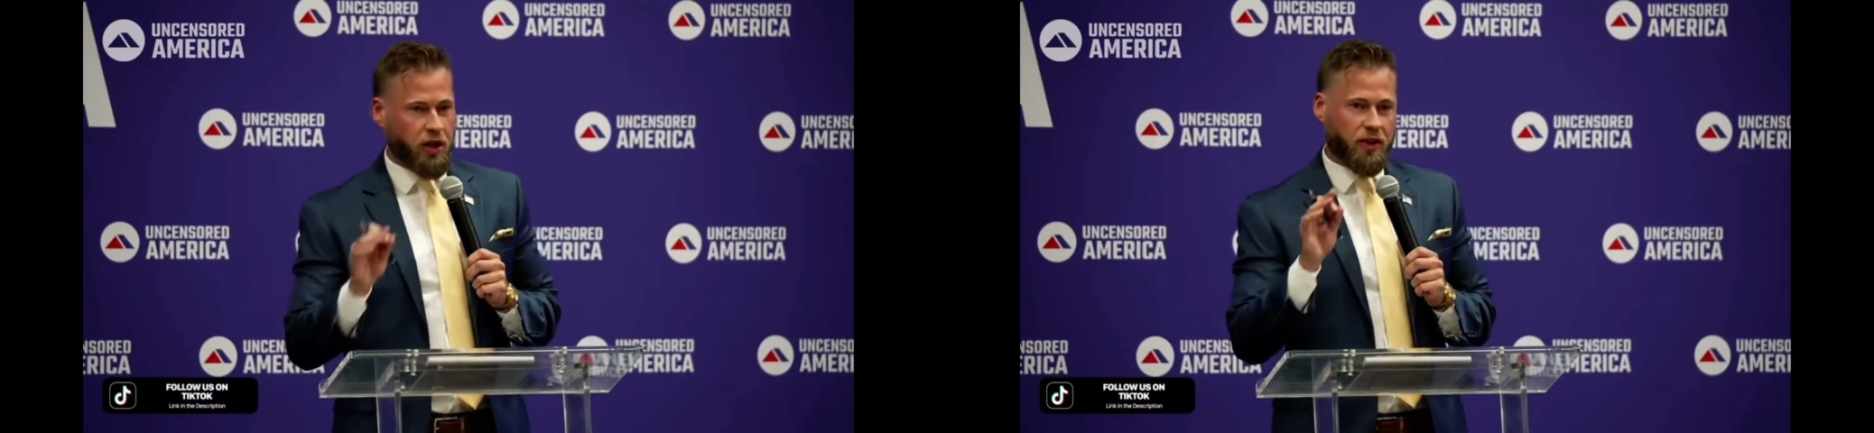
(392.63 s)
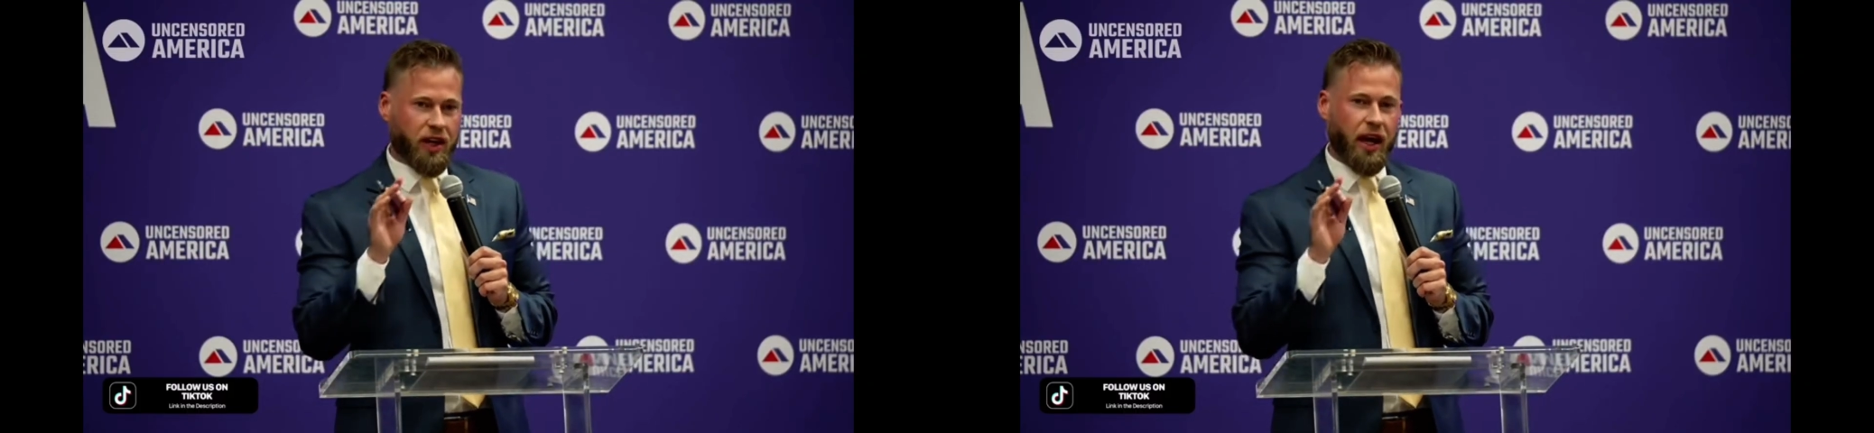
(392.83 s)

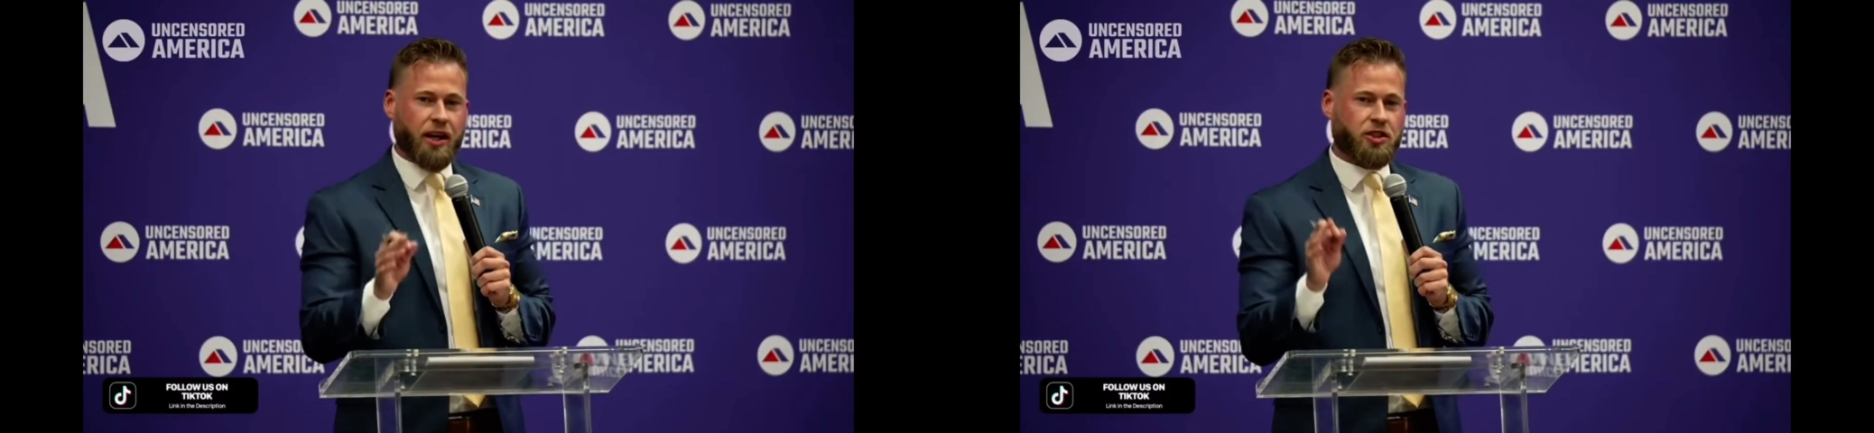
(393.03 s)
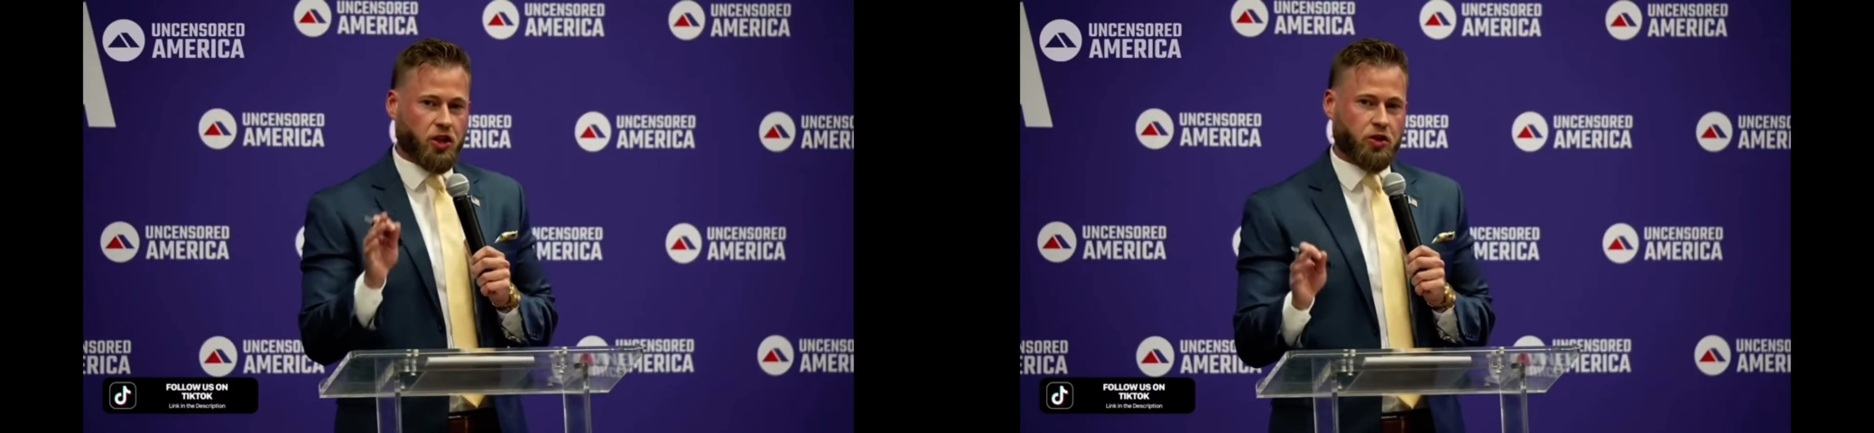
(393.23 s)
The
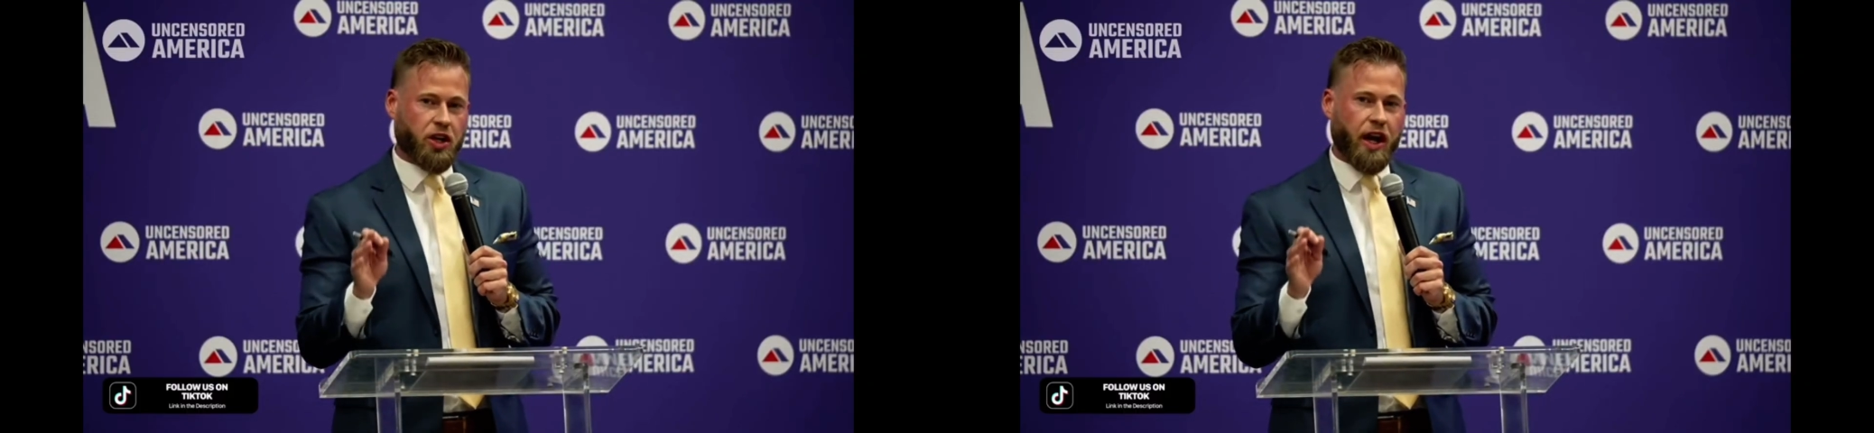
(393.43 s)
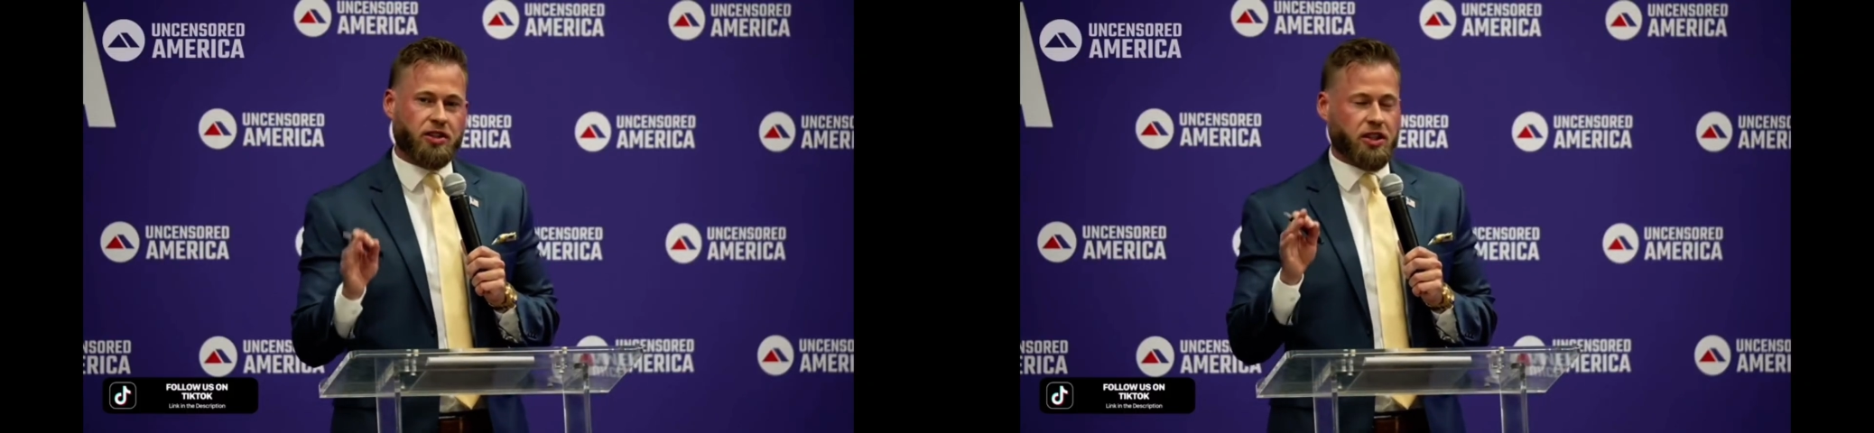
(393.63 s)
Constitution
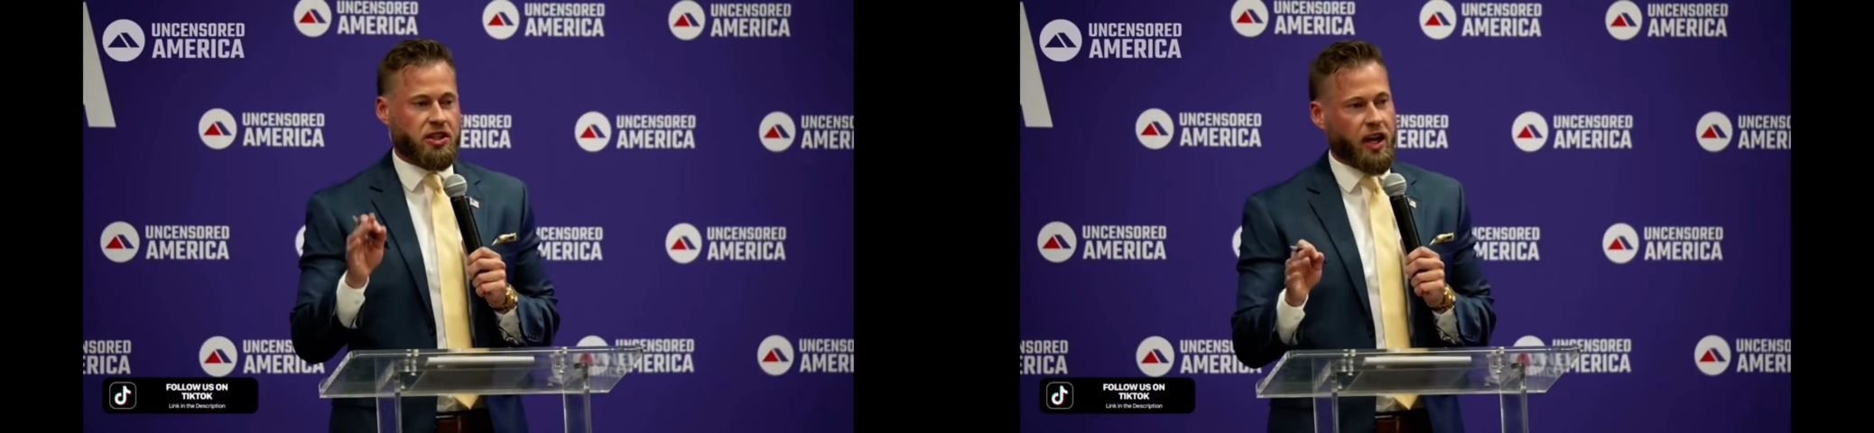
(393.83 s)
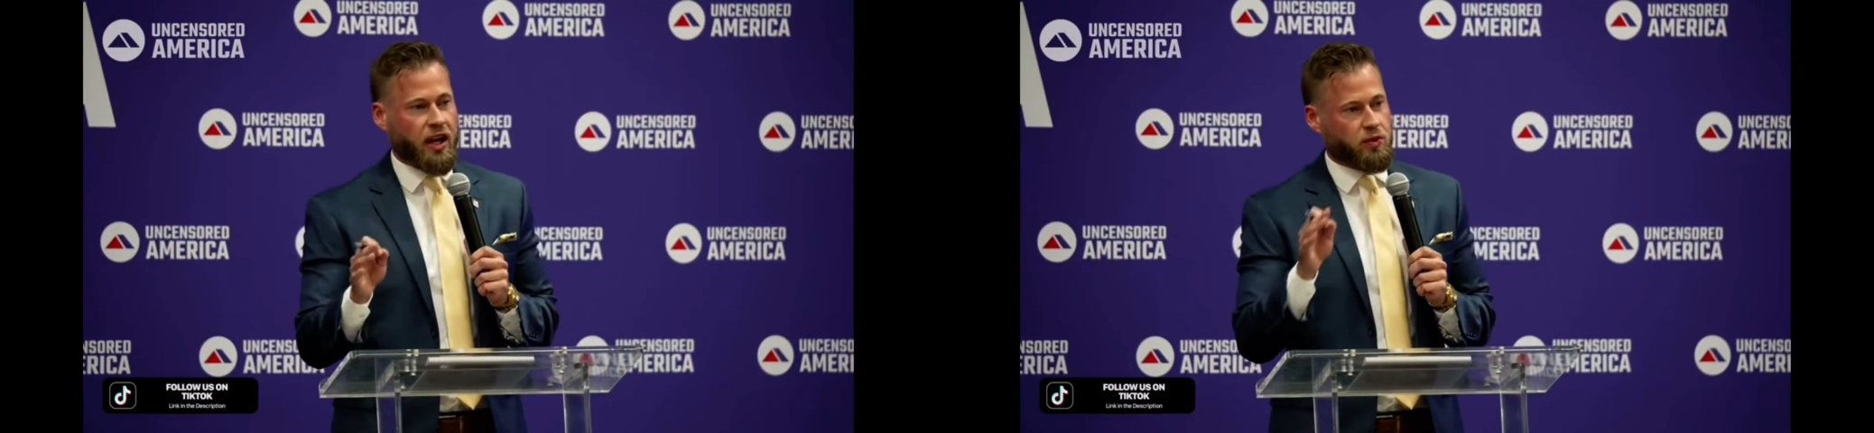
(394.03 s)
actually
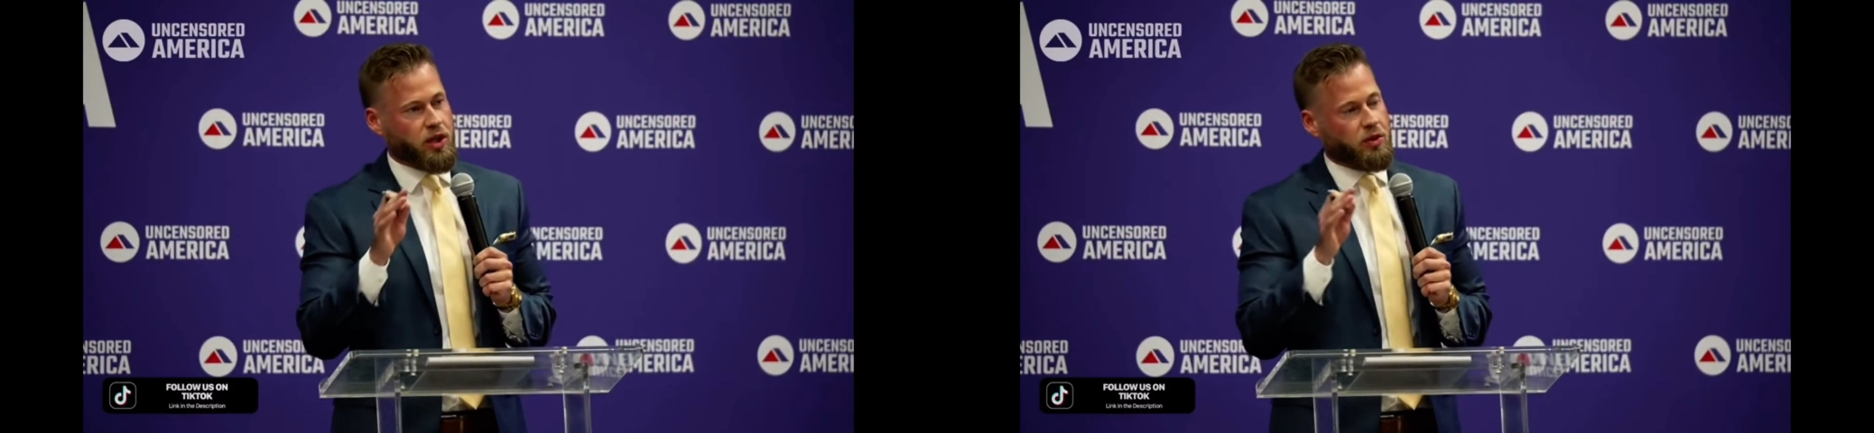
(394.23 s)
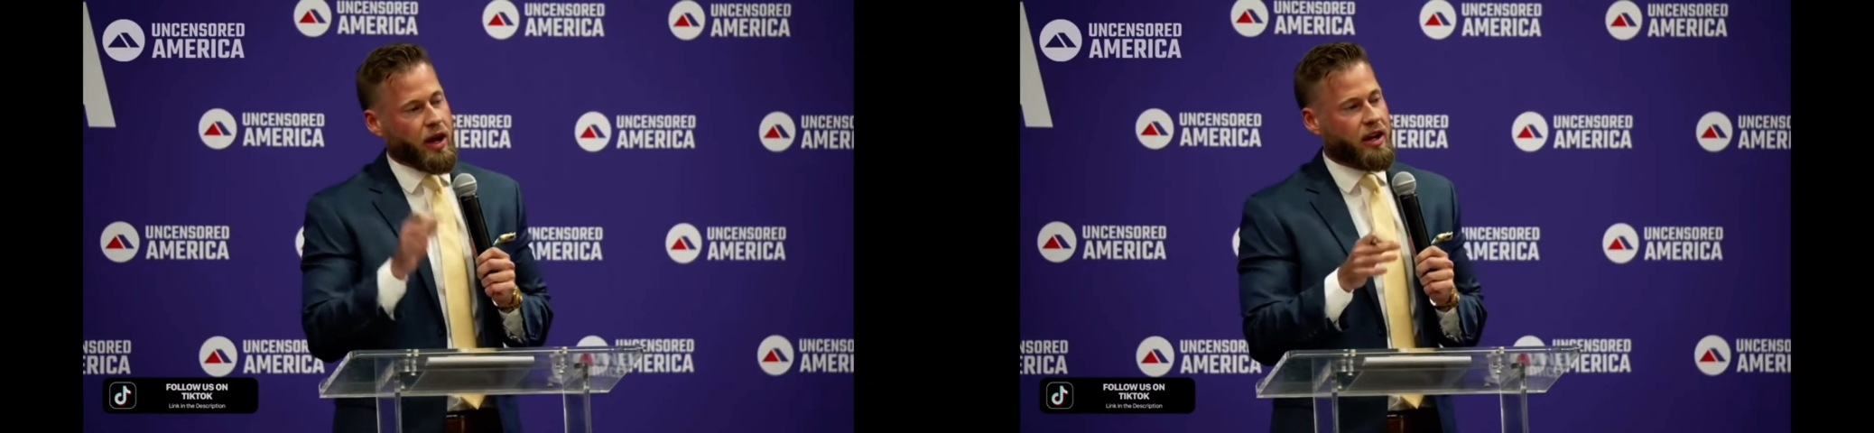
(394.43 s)
states when the
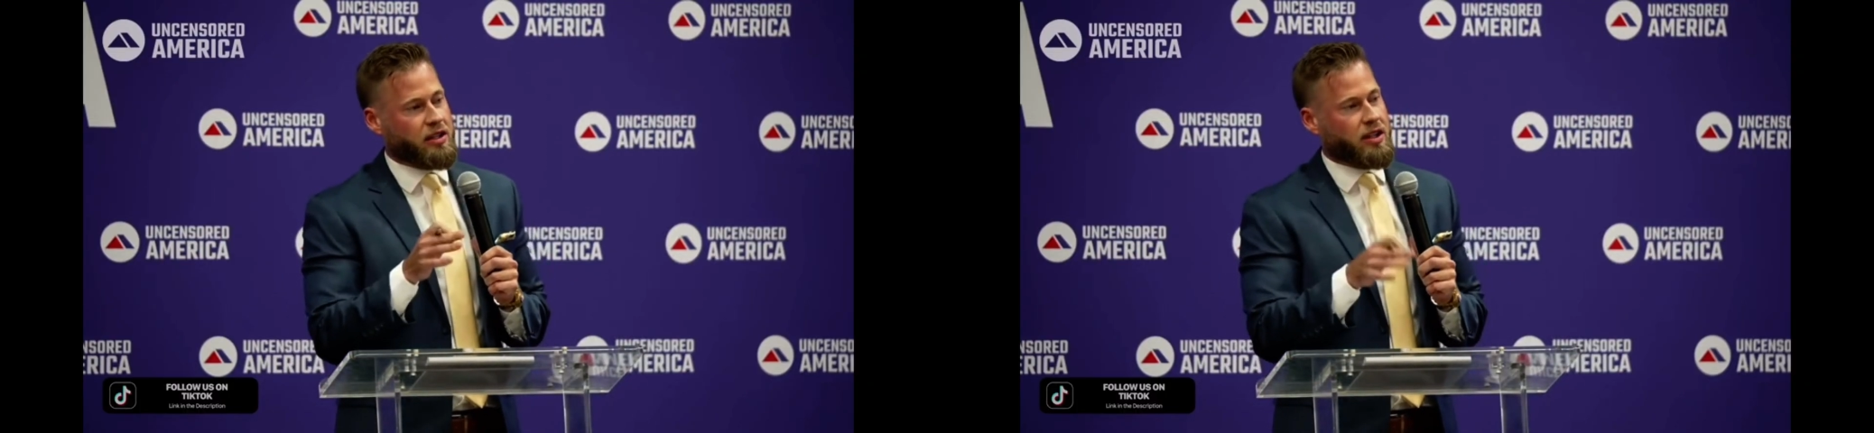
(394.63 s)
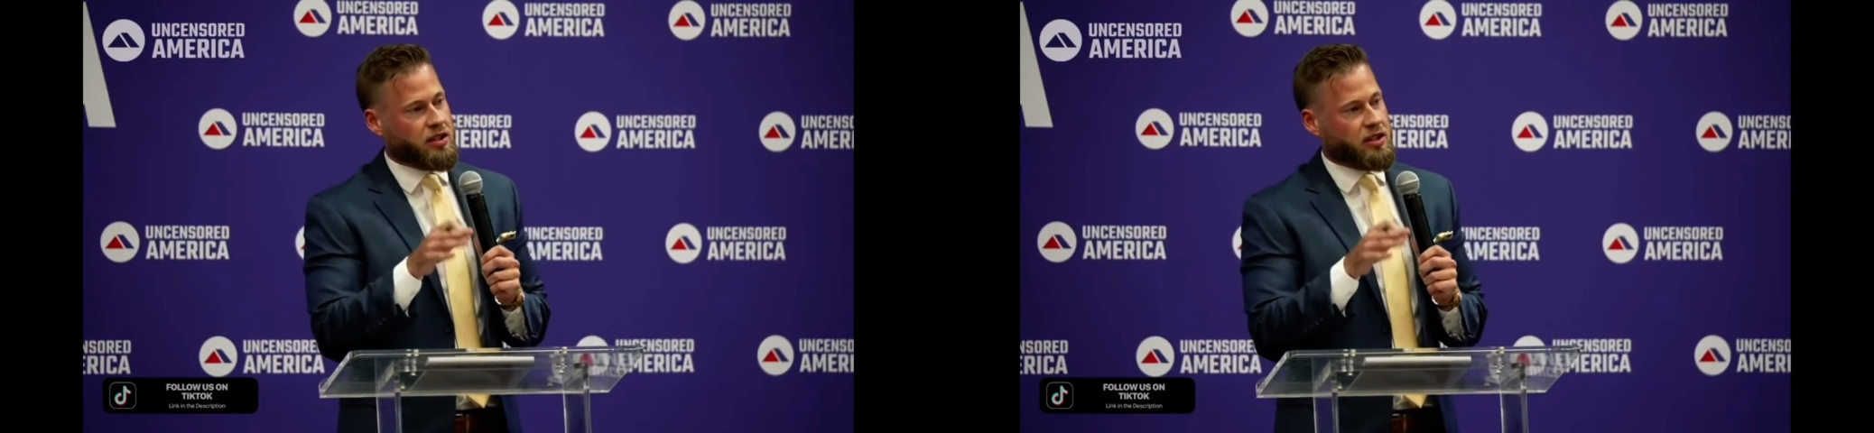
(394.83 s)
United States